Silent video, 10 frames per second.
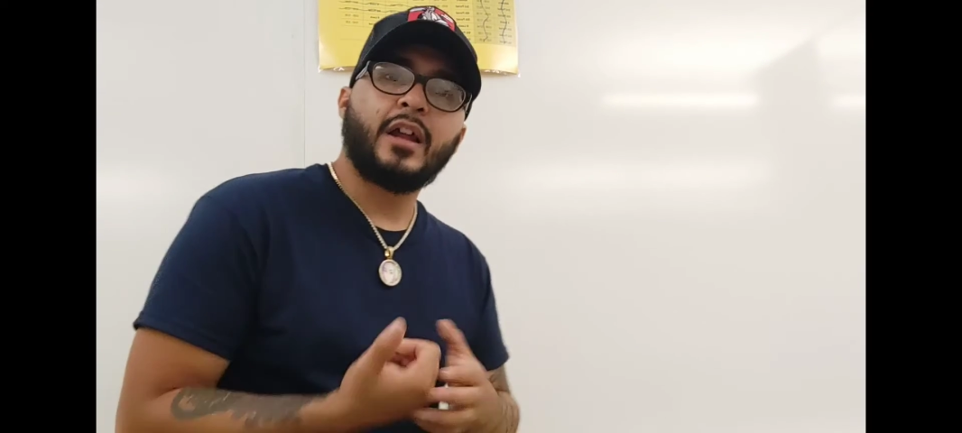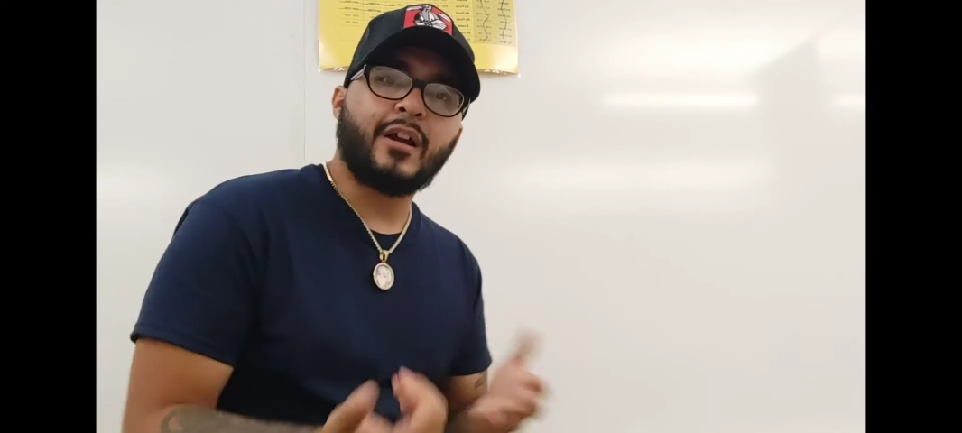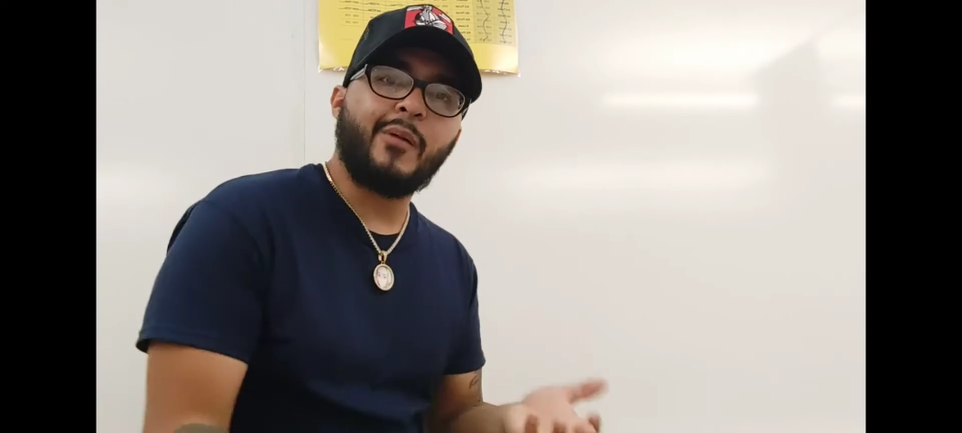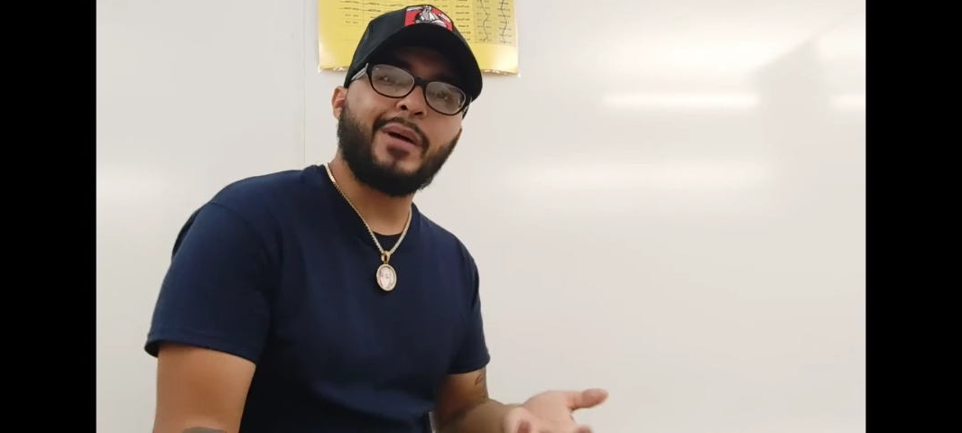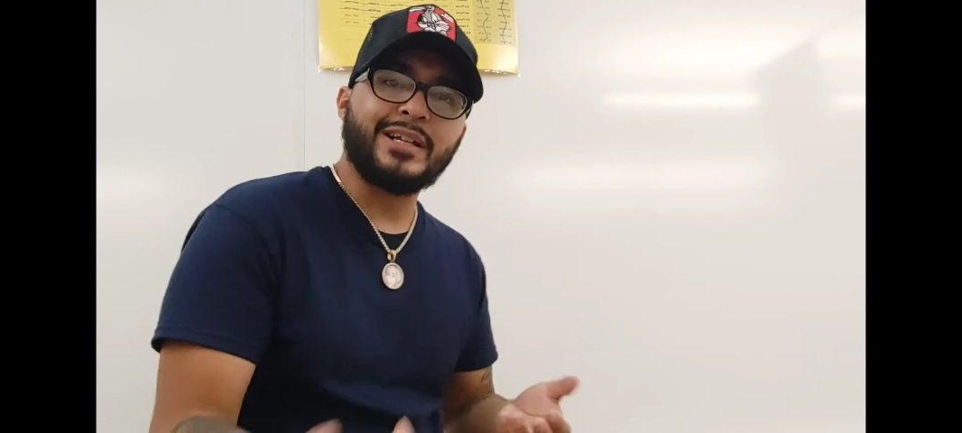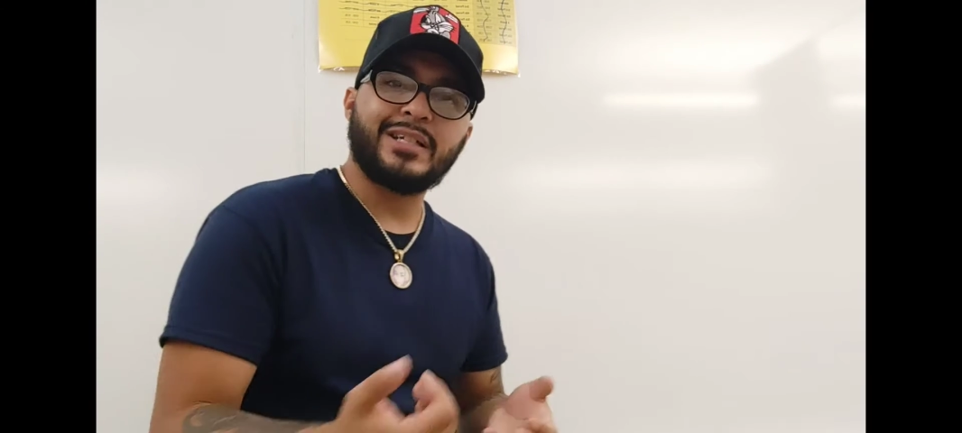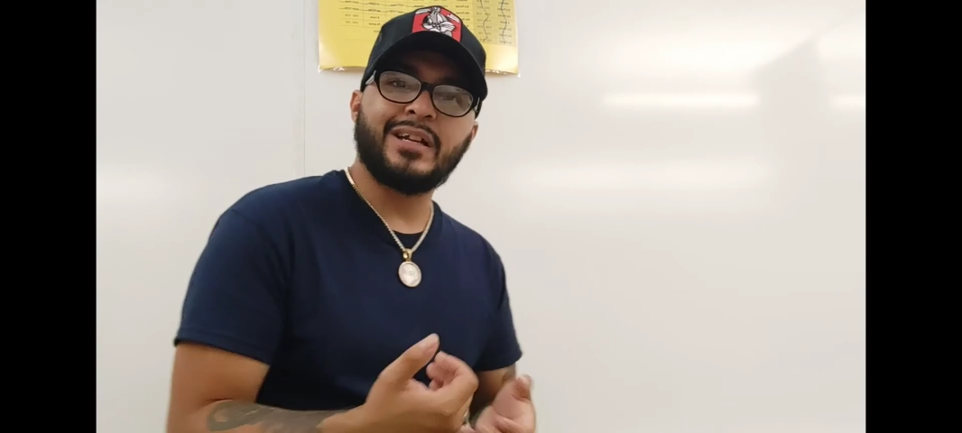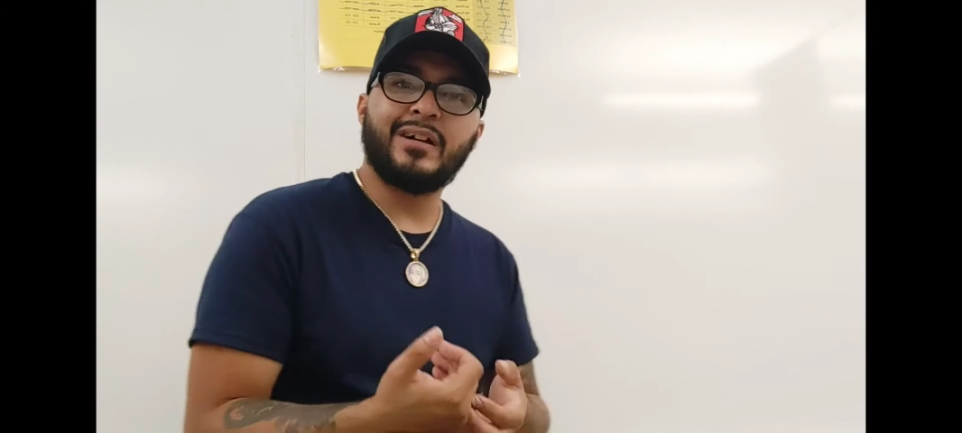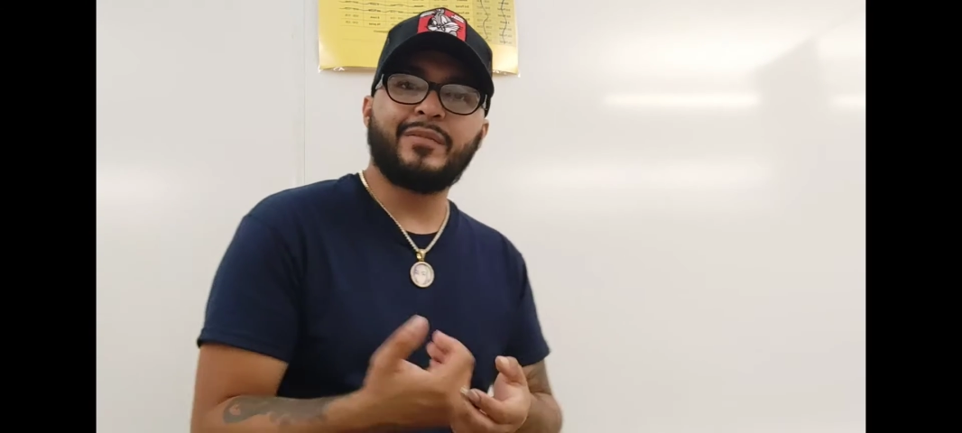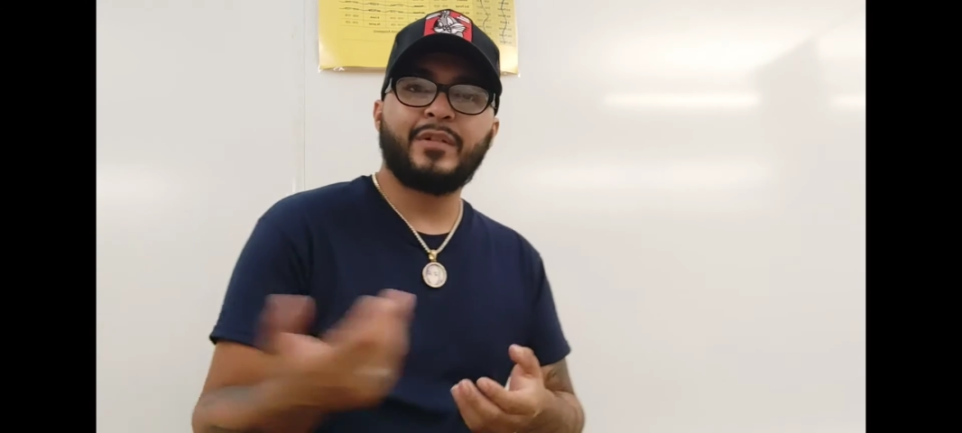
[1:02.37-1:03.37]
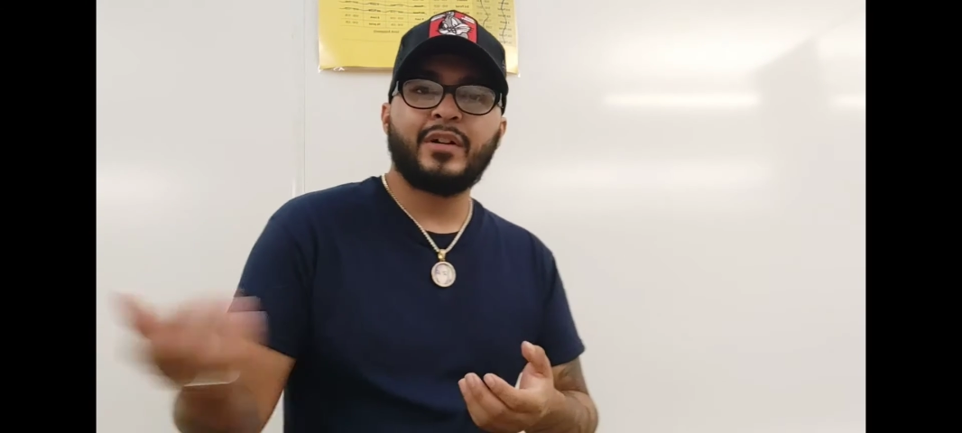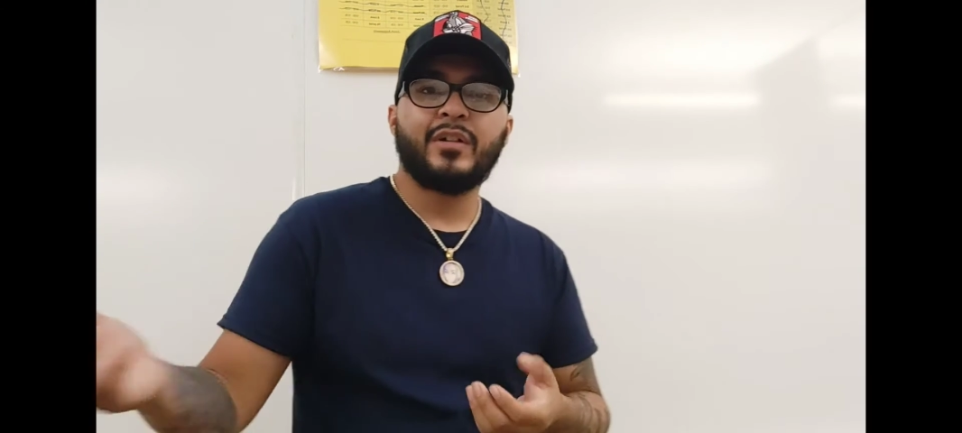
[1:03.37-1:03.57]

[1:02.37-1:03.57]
like on my stuff